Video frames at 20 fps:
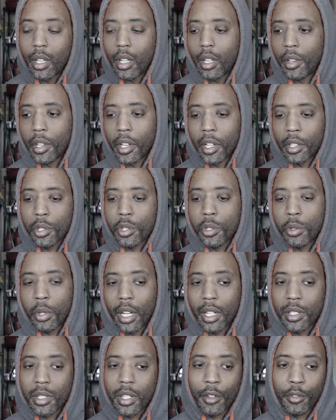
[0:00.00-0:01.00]
The industry
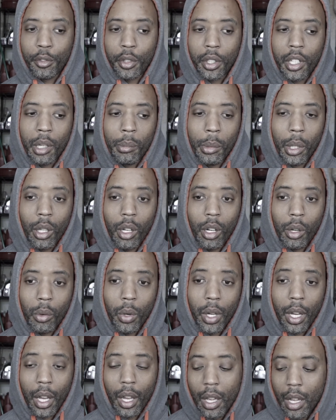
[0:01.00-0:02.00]
has definitely come a long
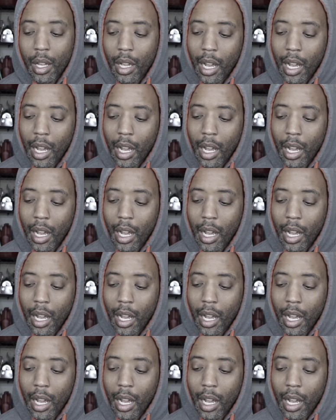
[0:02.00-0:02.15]
way.